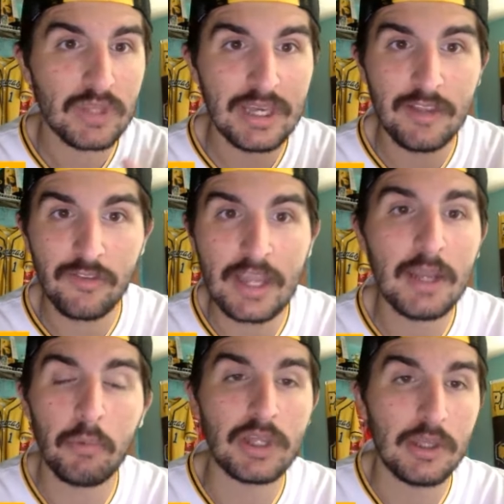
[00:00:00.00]
he's
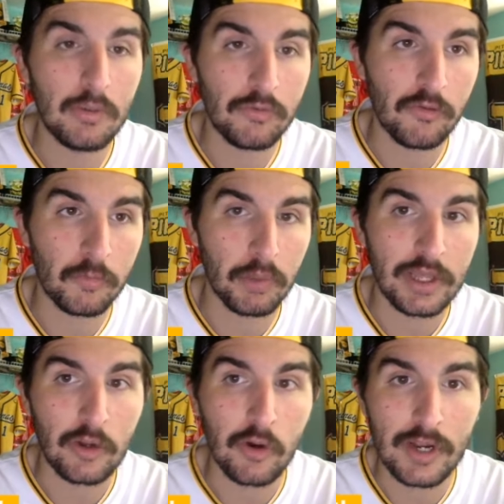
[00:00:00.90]
able to use the
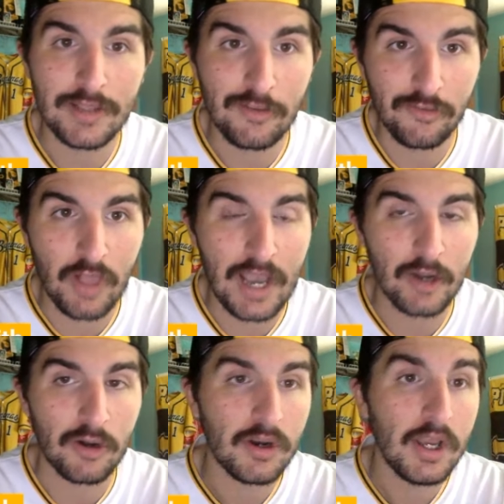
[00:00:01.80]
splinker and the
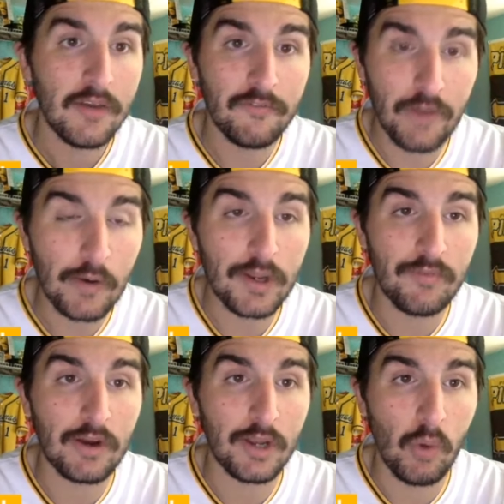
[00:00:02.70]
slider very,
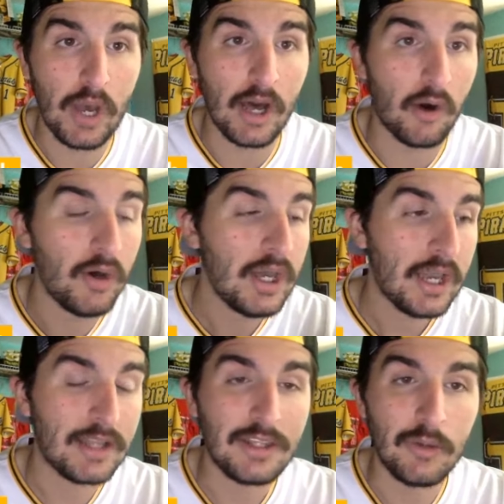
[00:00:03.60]
very well
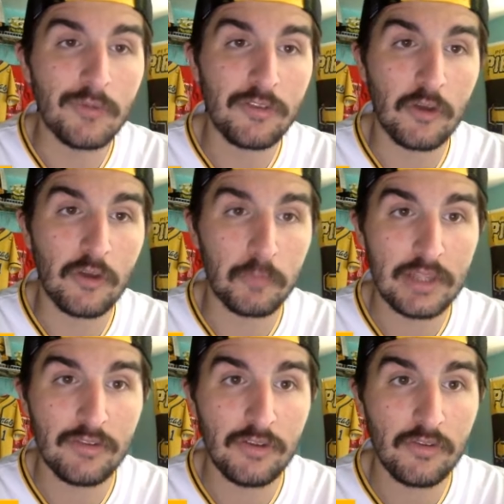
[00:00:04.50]
and use those
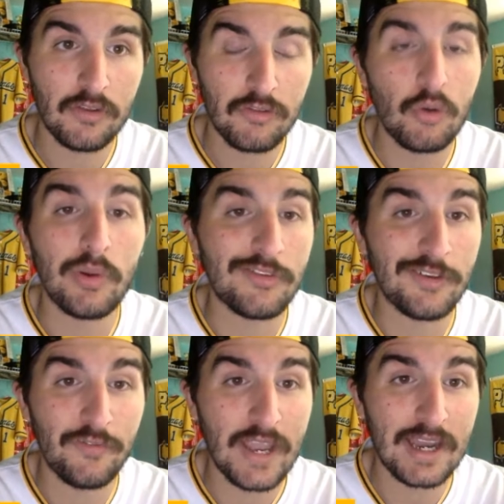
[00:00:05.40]
pitches to his
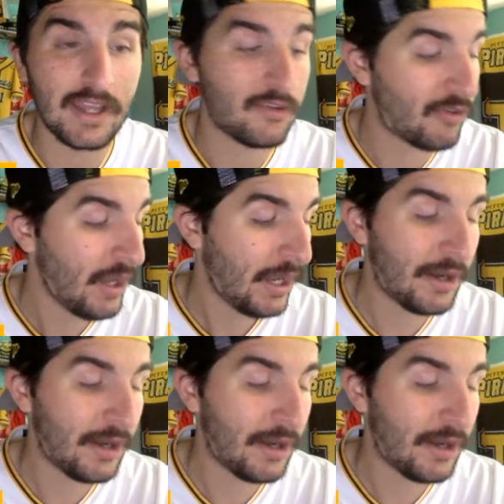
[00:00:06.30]
advantage.